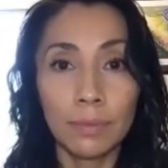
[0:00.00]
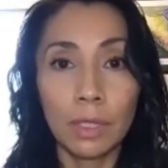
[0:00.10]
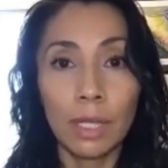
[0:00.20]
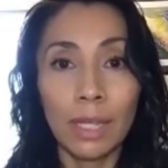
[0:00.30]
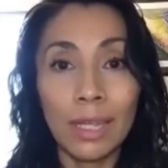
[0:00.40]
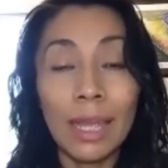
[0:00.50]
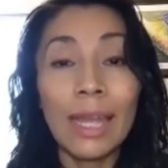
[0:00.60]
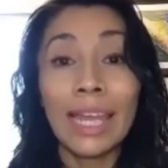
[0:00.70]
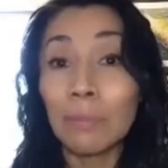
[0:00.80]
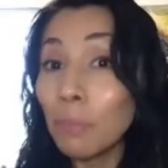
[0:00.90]
Okay,
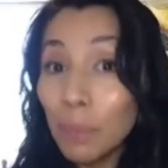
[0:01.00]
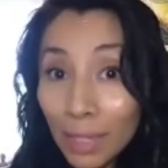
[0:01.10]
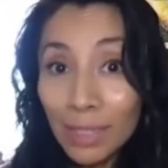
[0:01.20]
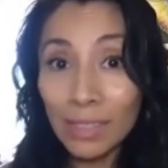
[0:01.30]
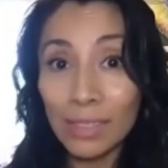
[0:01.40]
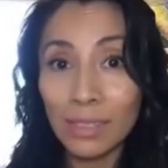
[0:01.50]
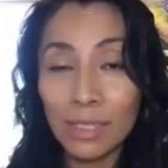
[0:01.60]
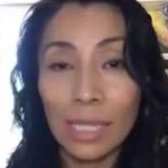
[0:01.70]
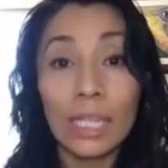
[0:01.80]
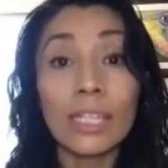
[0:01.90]
and
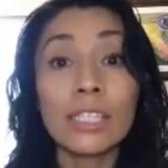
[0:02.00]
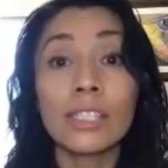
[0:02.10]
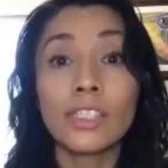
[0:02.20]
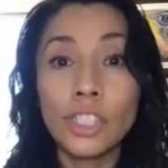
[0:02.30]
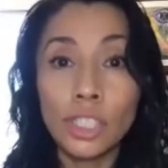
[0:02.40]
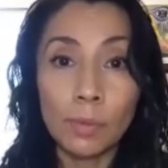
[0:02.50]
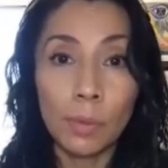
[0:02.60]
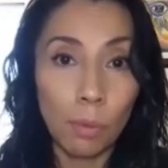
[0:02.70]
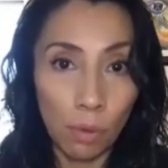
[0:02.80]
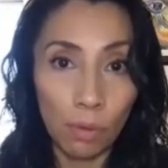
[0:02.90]
peace is
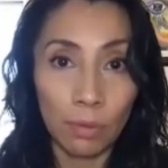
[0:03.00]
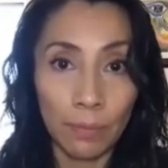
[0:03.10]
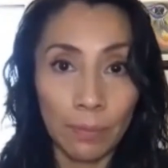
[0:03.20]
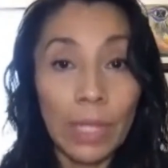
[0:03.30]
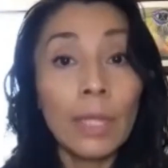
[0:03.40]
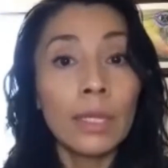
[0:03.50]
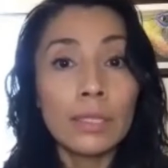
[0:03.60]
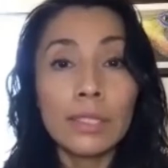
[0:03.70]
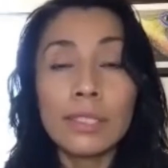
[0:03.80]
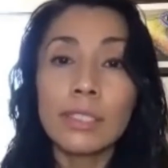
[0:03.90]
achievable.
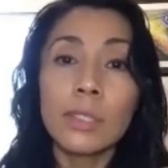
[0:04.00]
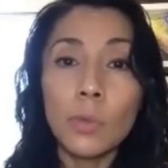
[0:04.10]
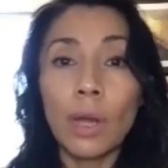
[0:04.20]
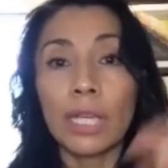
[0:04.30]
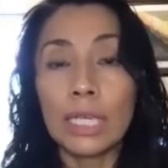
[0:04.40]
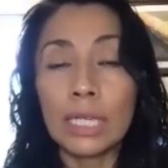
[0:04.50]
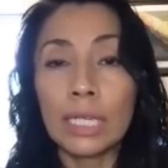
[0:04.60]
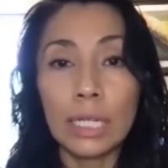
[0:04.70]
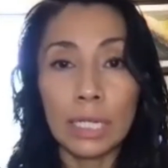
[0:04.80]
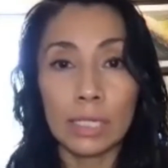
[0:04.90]
This is why
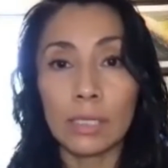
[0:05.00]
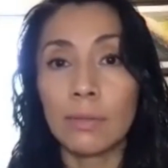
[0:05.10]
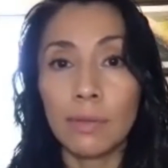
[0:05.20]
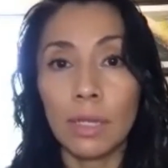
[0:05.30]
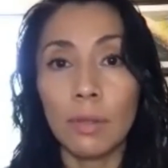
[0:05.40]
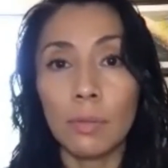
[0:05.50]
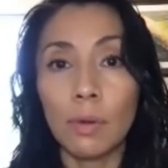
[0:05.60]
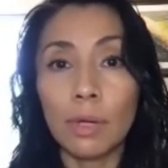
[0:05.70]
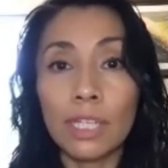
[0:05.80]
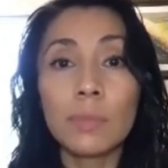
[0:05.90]
healing is
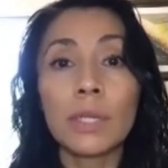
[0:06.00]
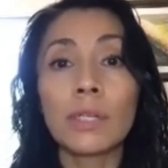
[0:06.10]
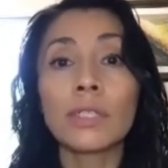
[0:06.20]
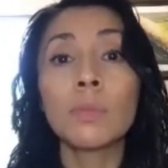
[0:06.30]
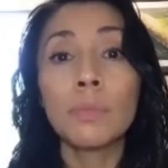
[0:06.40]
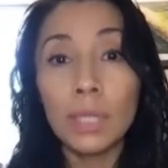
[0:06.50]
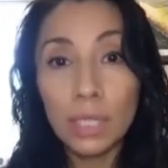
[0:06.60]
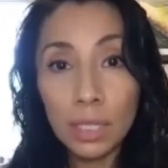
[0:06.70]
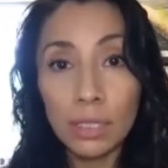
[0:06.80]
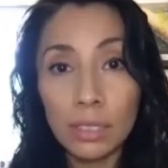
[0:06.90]
available. It's because
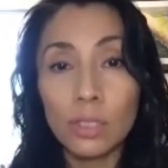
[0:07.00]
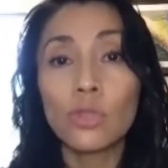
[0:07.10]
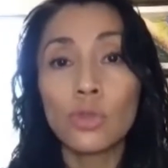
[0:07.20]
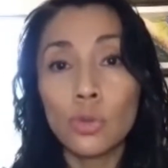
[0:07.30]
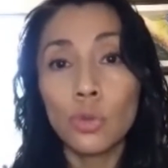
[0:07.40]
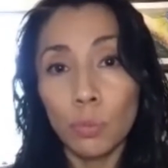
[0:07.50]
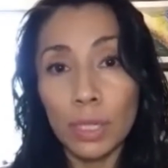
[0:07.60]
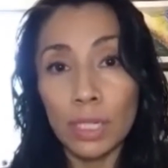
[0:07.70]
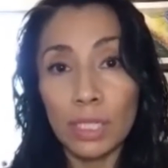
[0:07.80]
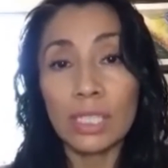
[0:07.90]
peace, true
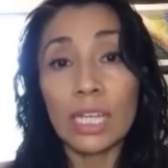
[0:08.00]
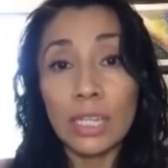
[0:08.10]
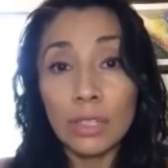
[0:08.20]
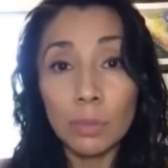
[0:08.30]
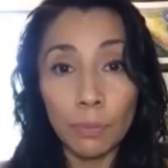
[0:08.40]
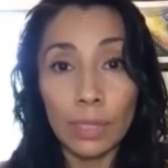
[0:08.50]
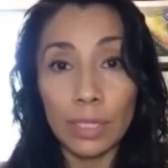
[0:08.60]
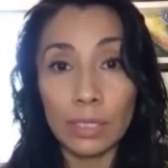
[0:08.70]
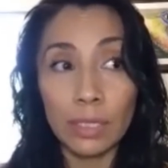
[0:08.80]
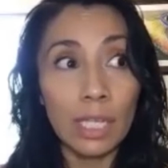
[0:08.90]
peace, inner
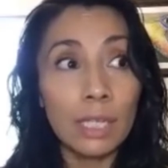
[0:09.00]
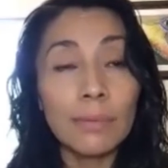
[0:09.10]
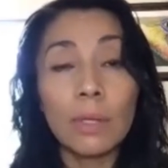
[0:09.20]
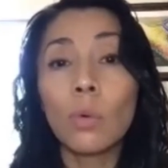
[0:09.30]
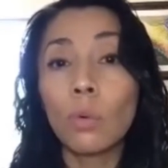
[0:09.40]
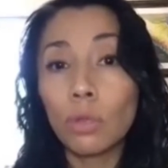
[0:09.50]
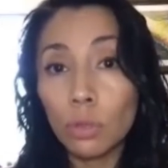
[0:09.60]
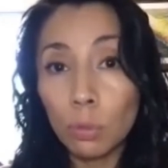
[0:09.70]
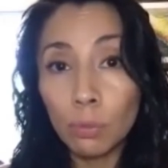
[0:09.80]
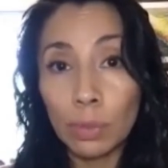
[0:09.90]
peace, even
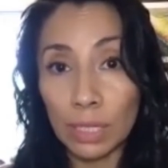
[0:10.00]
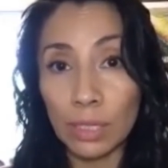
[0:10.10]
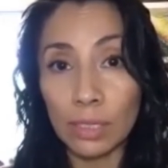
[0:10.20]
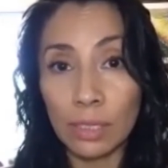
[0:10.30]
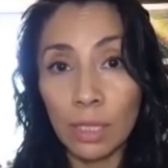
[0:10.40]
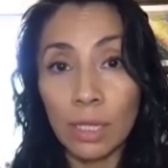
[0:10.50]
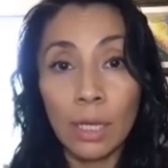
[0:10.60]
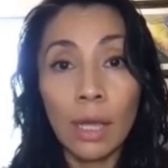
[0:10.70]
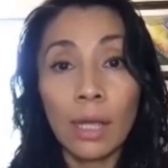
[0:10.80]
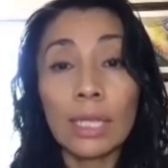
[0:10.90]
world peace
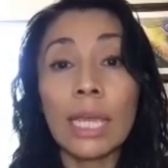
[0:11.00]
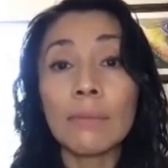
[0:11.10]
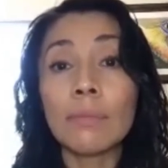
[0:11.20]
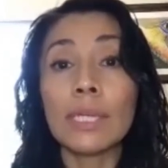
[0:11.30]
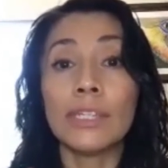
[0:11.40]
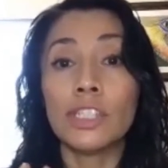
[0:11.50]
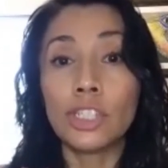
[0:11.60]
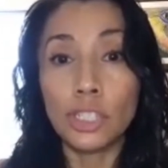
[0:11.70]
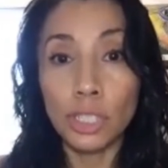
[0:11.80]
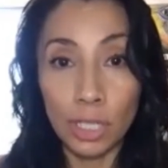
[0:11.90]
can be
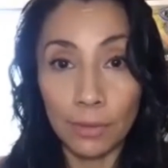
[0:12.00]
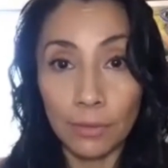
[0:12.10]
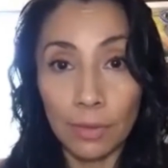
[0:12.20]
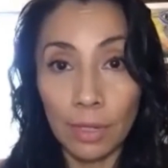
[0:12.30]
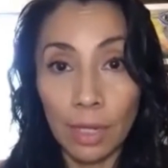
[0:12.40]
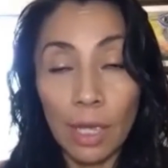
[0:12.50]
achieved.